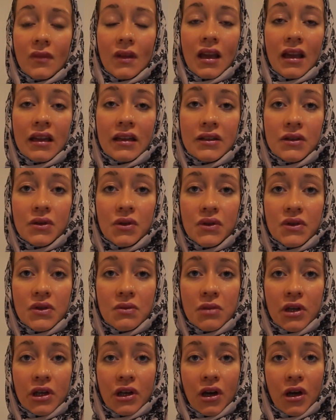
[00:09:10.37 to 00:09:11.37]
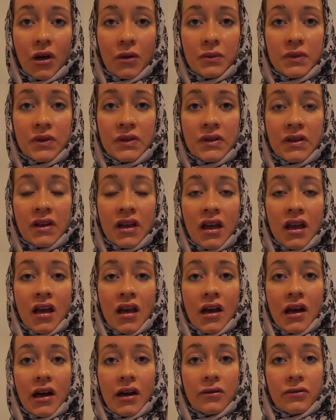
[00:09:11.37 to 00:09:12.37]
And it also becomes
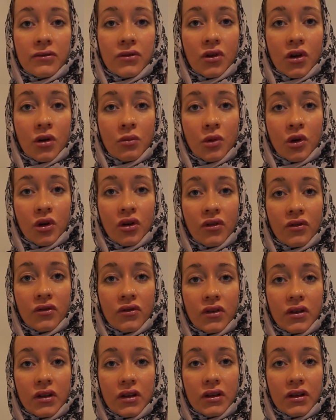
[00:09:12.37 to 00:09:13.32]
a form of,